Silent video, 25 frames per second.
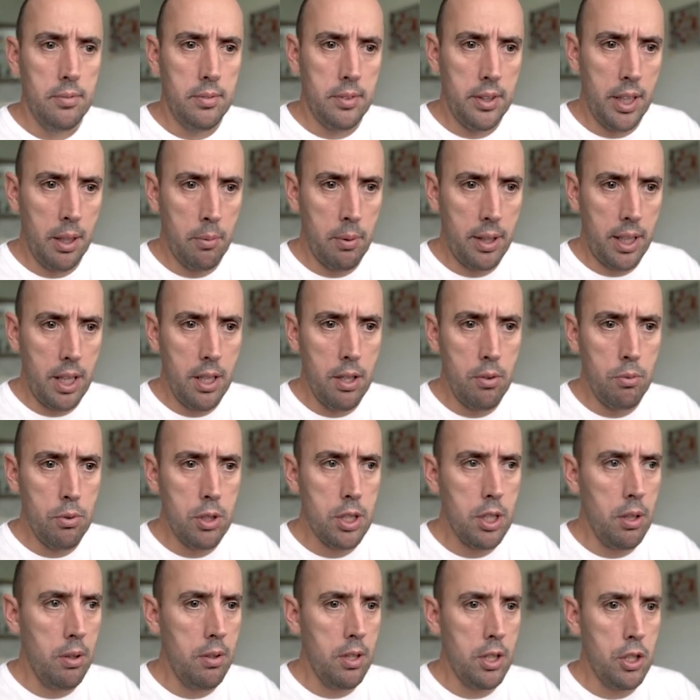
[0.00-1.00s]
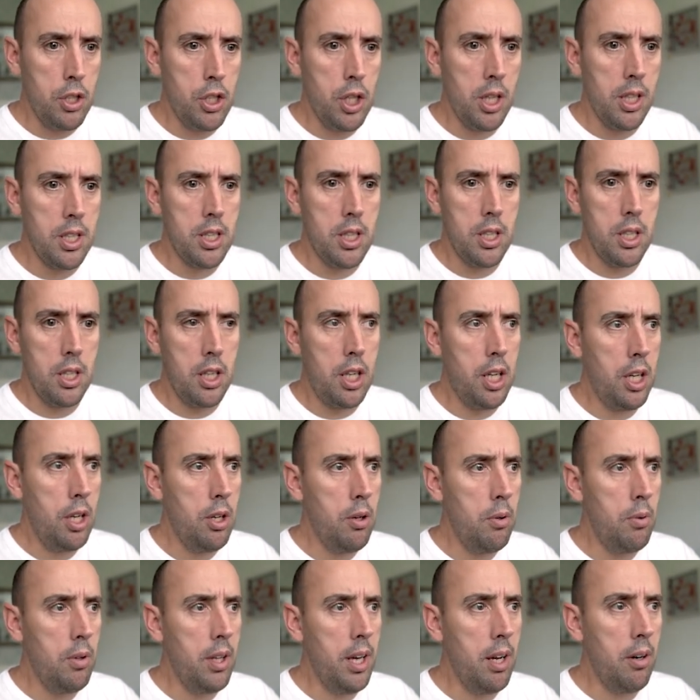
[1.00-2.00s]
Now we can also adjust the
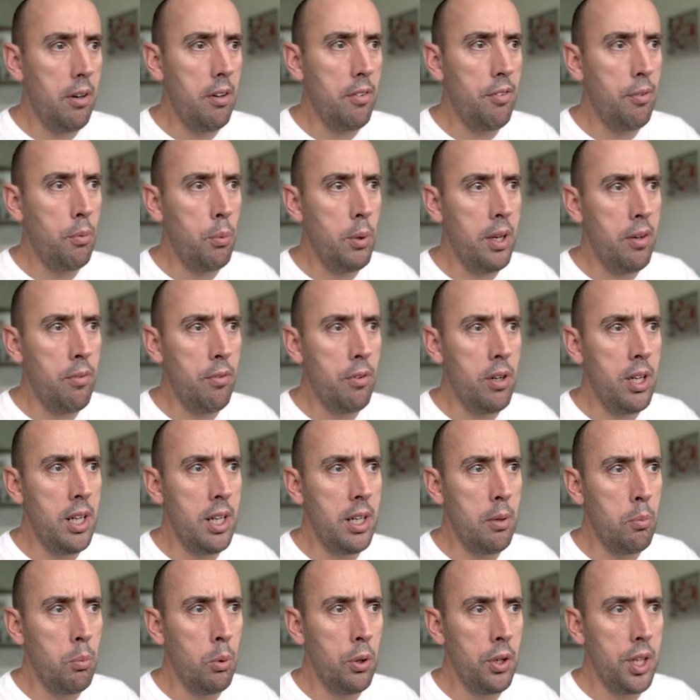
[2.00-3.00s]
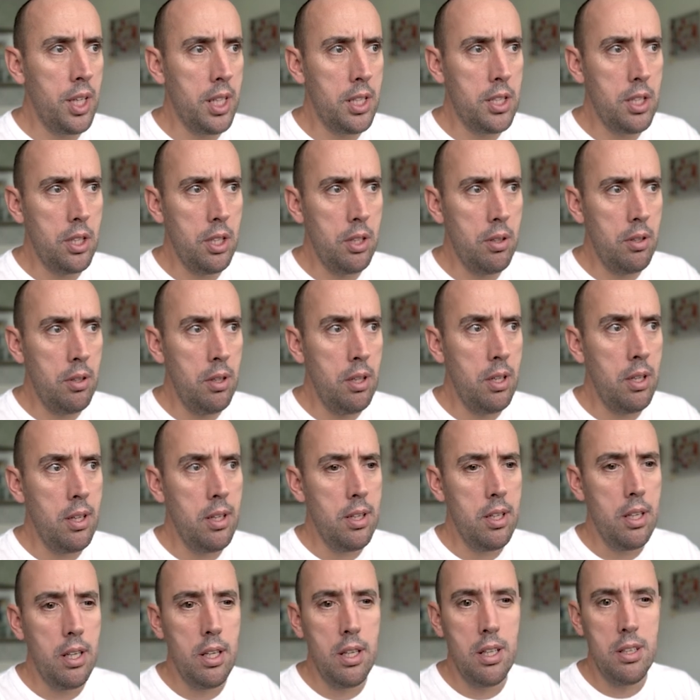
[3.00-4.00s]
hue there if we really wanted to,
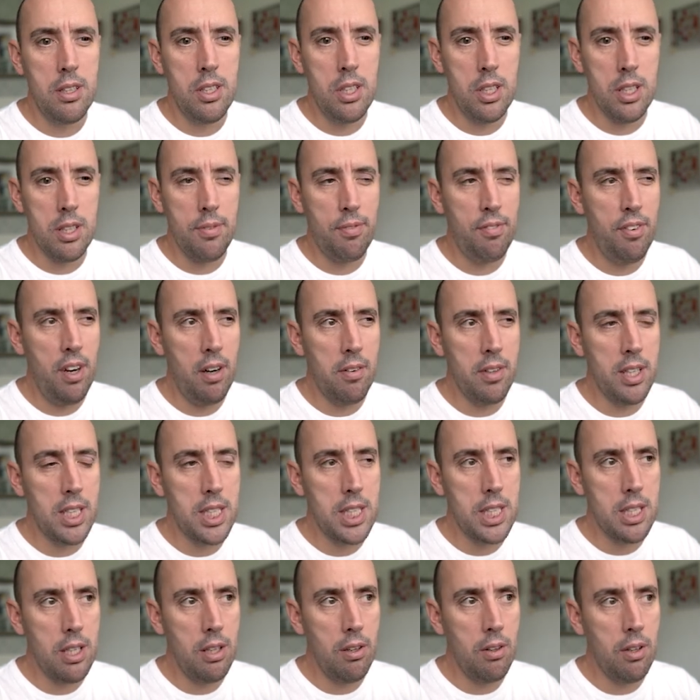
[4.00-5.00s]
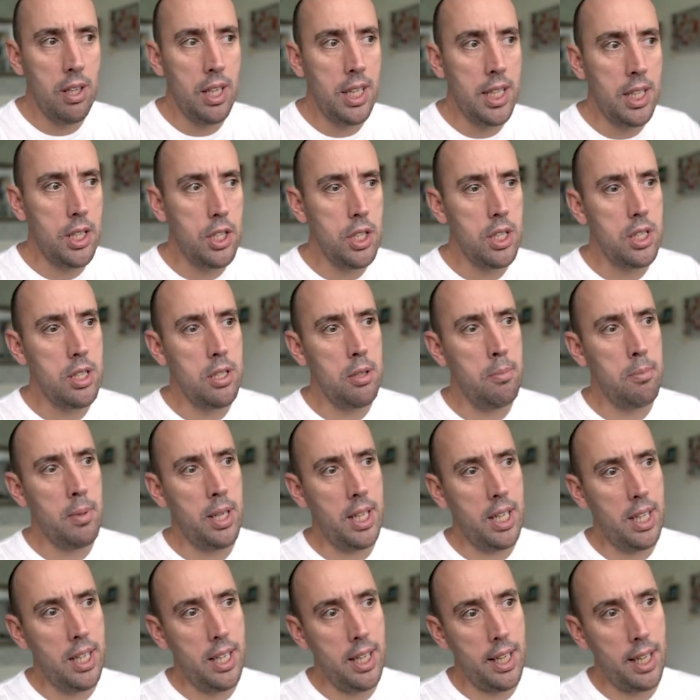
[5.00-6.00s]
just very slightly, just to
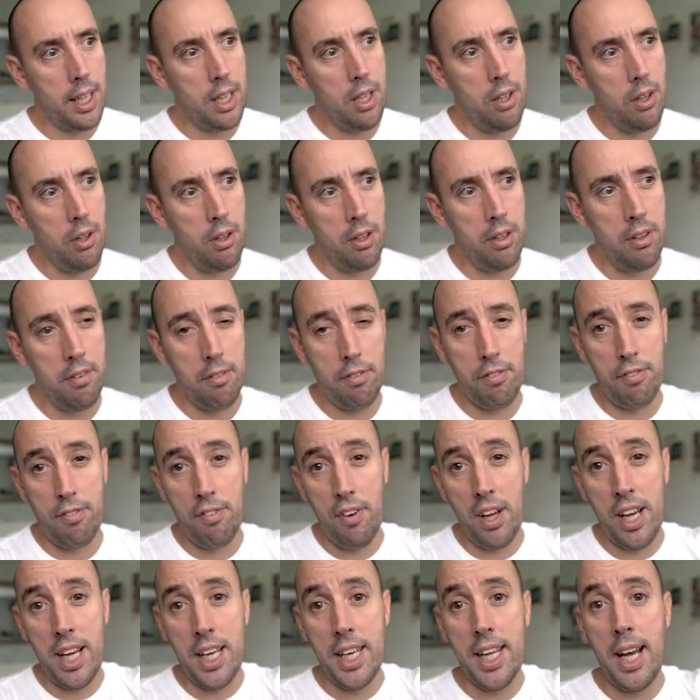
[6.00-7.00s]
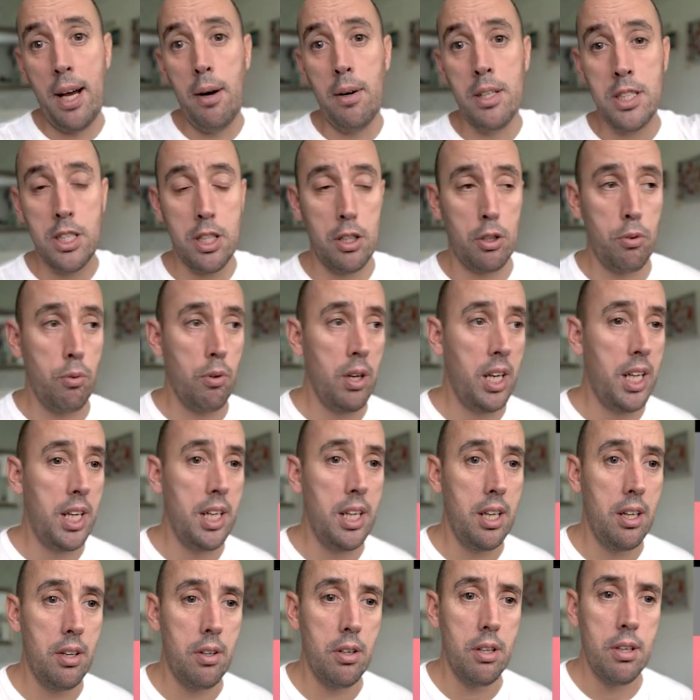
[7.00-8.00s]
make it kind of fade out as a
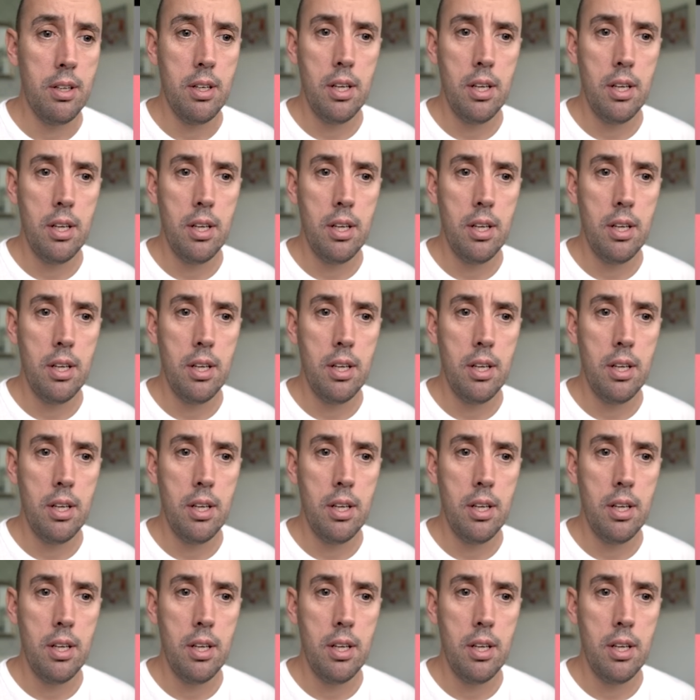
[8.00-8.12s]
gradient